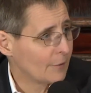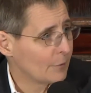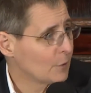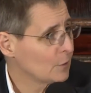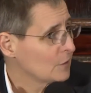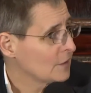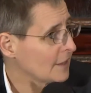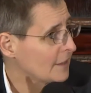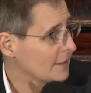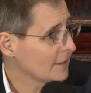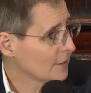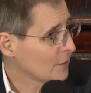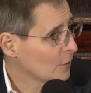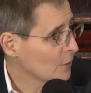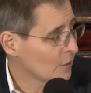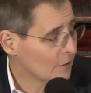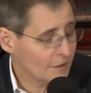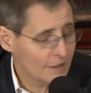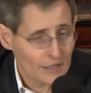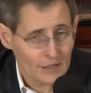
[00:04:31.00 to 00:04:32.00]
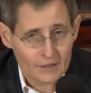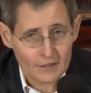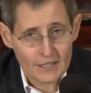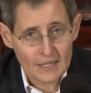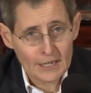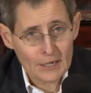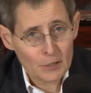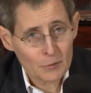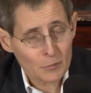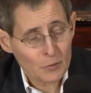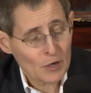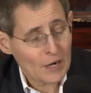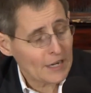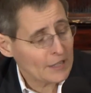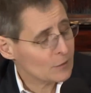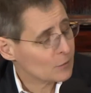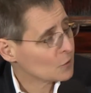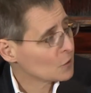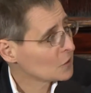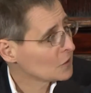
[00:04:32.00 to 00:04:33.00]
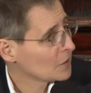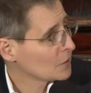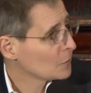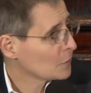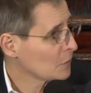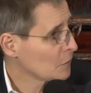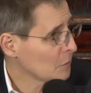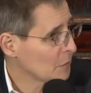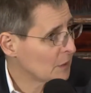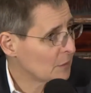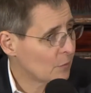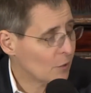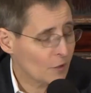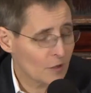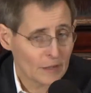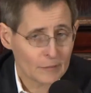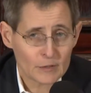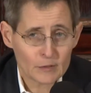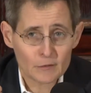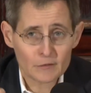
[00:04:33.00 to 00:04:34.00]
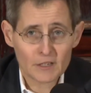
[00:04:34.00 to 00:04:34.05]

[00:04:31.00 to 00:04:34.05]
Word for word: We use that concurrently on E-Enterprise, which is another one of our big programs,